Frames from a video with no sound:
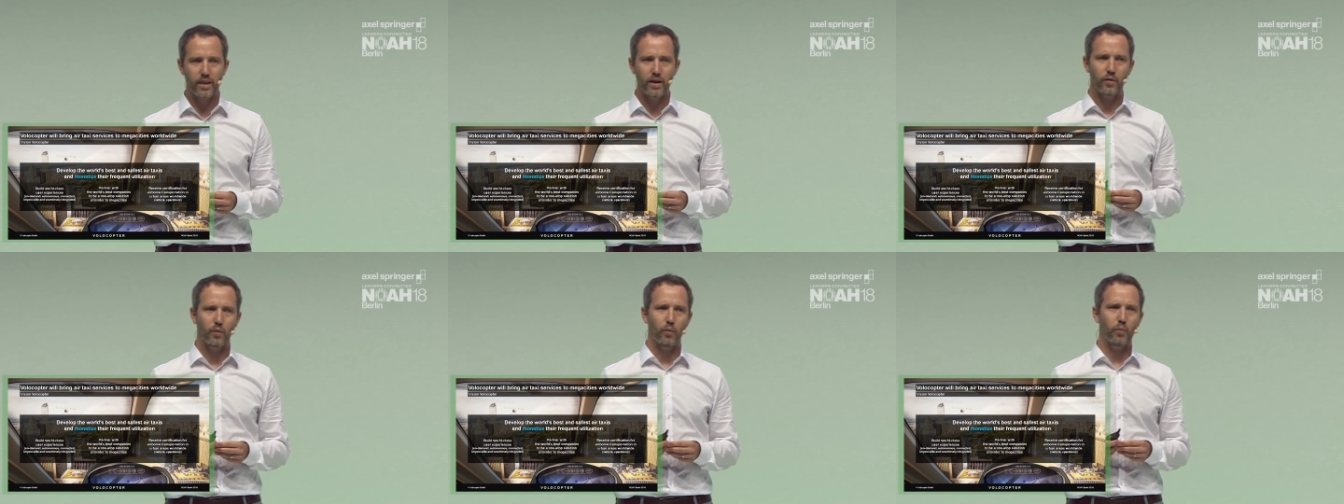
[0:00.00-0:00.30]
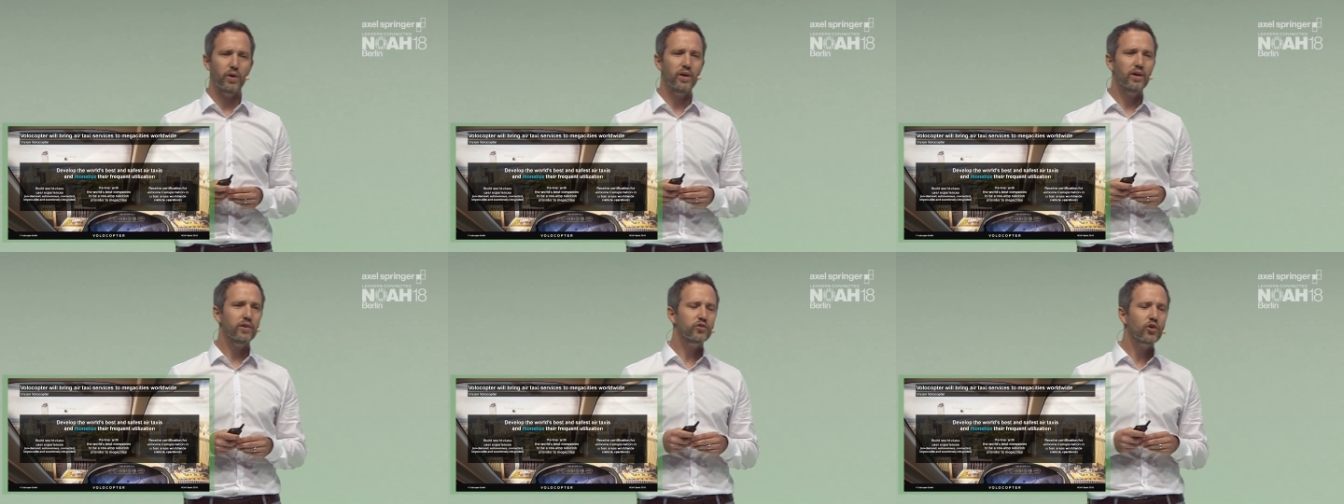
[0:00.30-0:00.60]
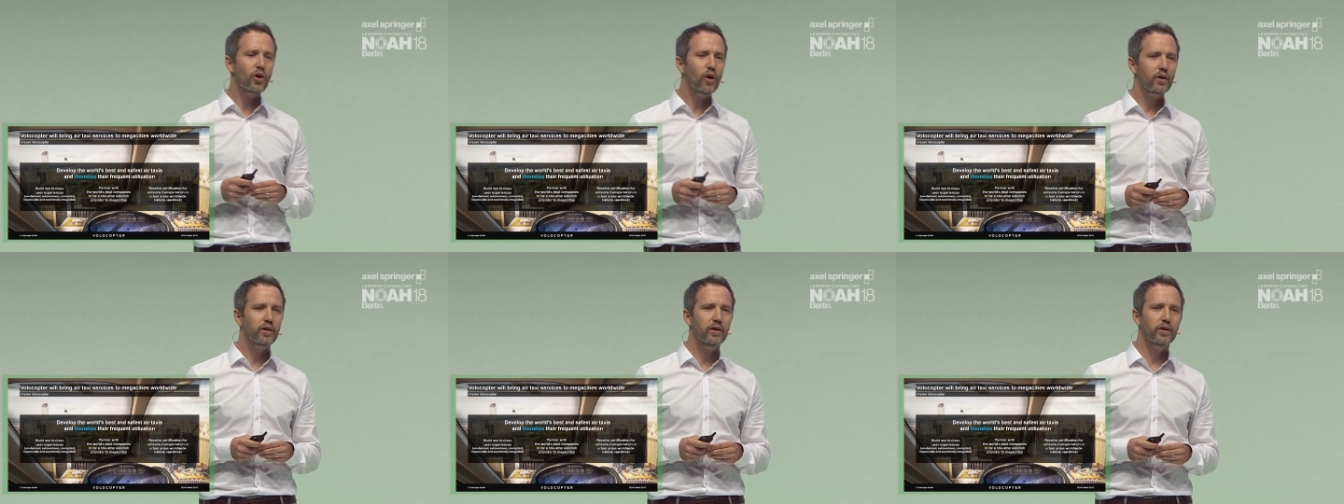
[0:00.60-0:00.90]
We are
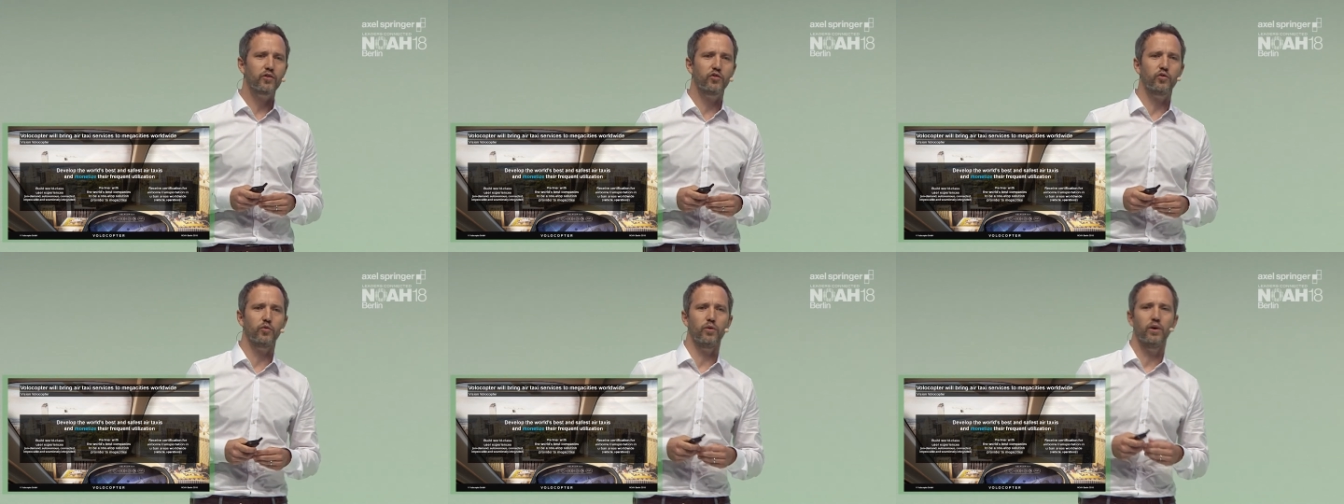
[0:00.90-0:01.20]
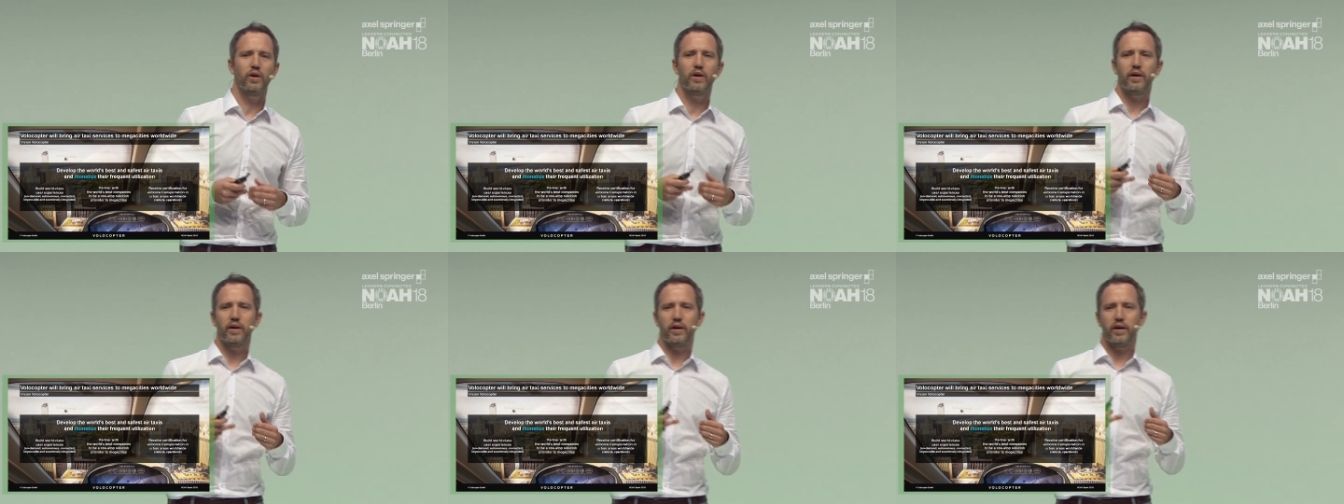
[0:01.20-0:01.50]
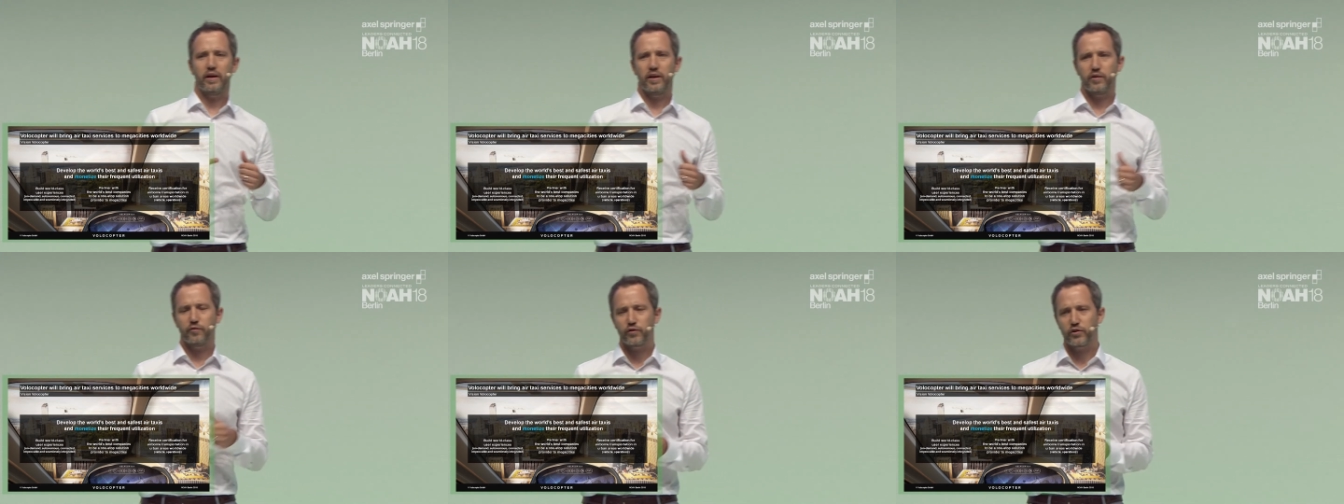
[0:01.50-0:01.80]
talking to
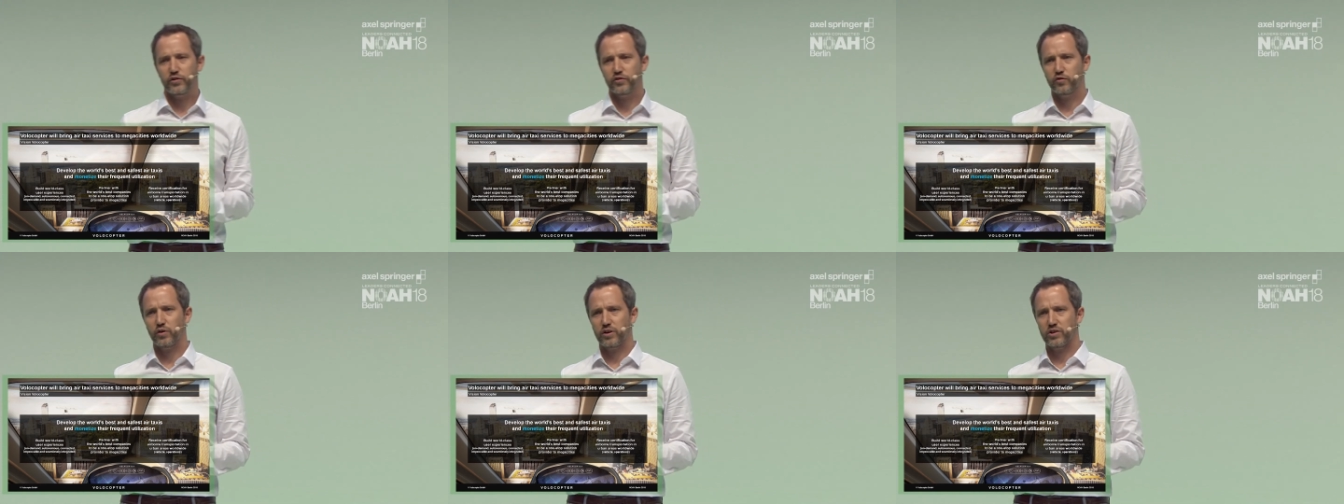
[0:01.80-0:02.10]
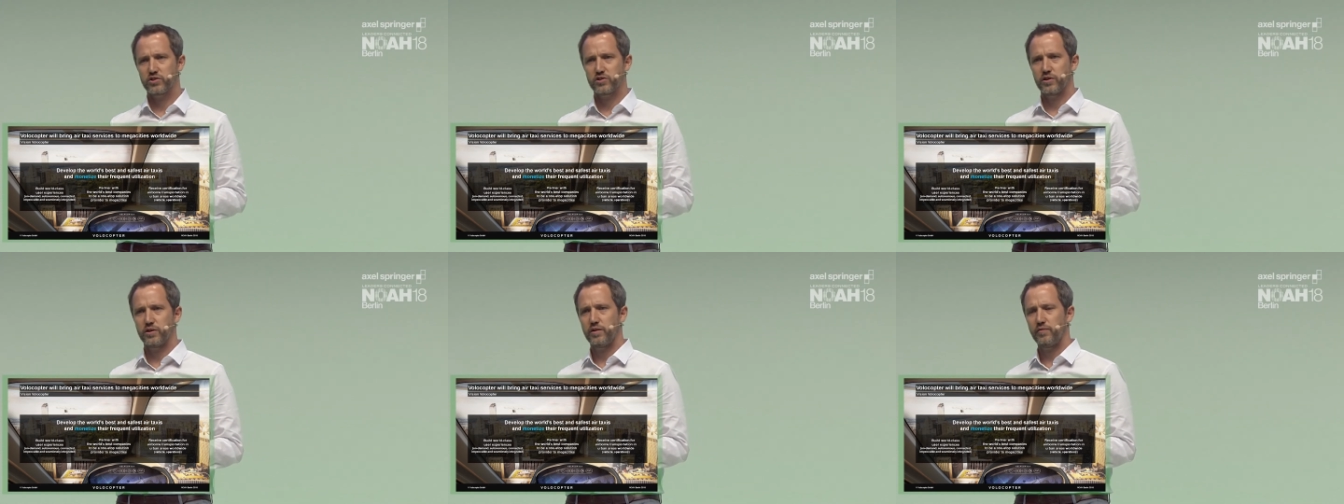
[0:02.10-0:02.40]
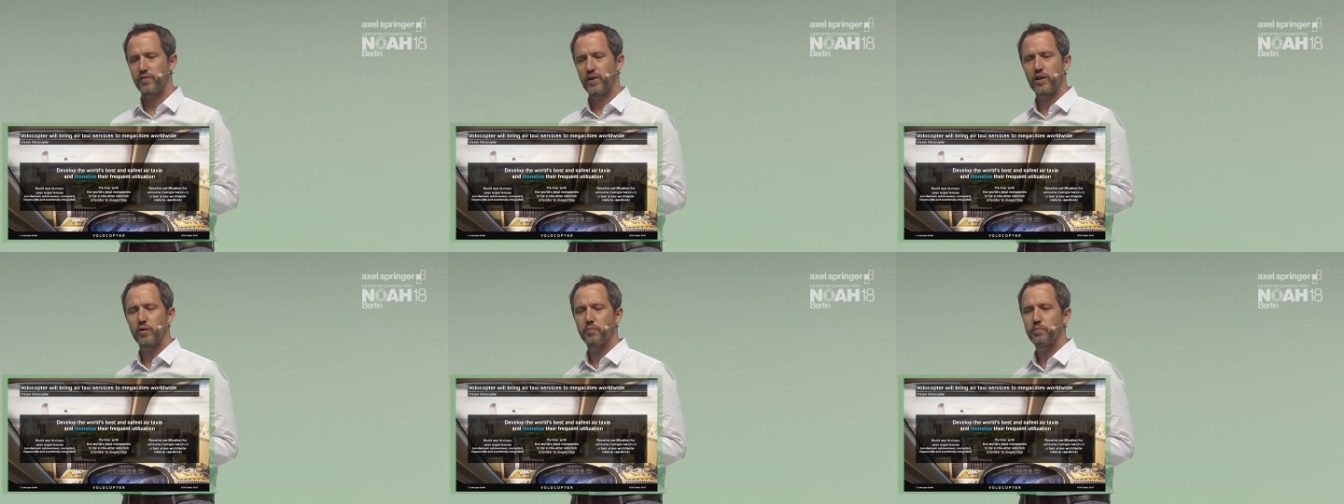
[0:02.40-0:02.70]
infrastructure
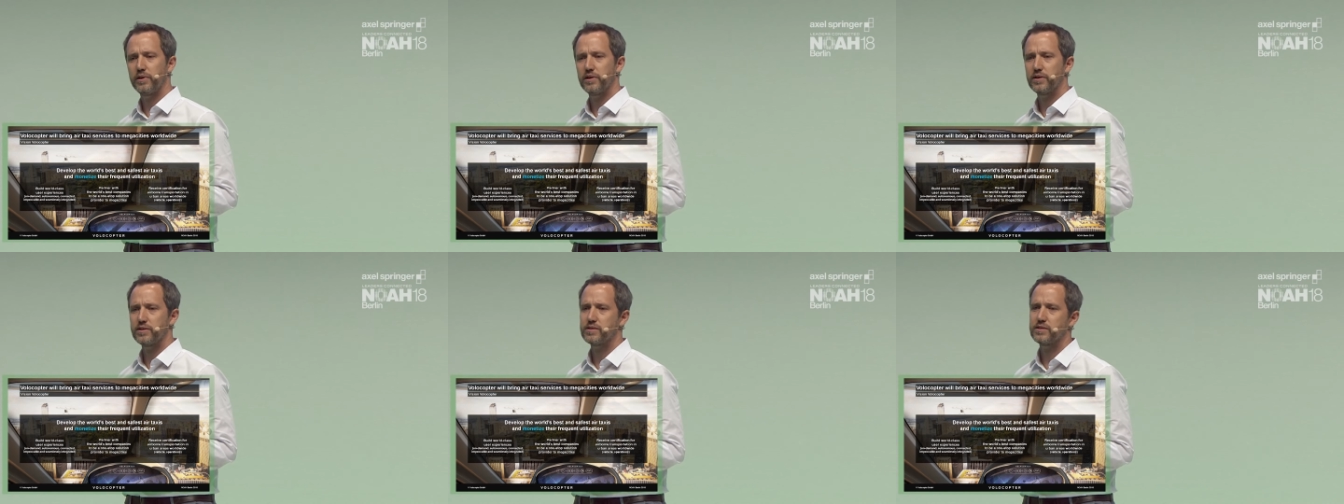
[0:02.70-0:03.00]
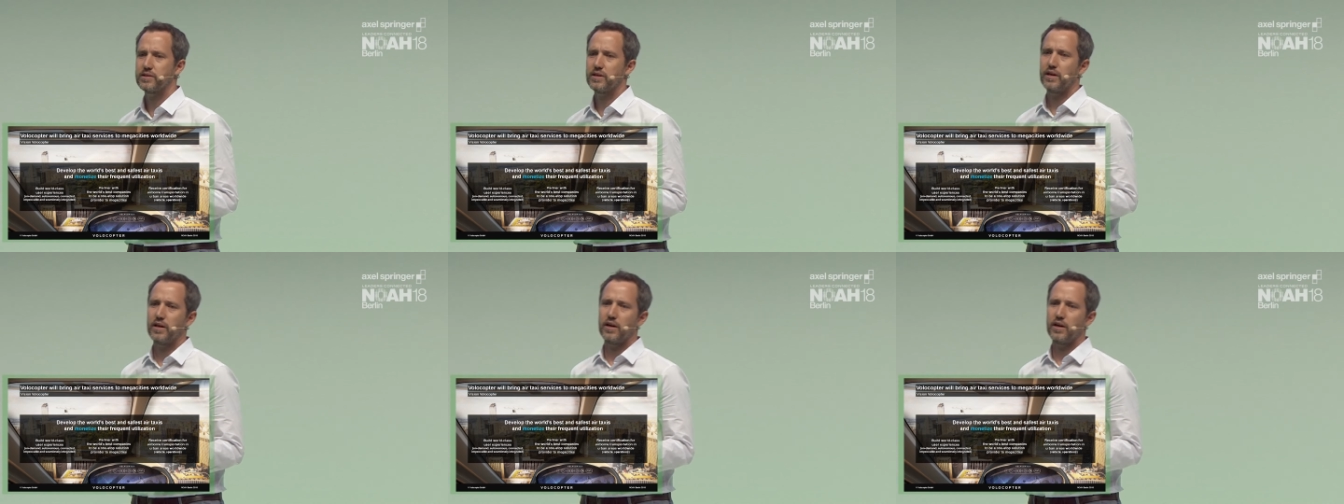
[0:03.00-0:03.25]
developers.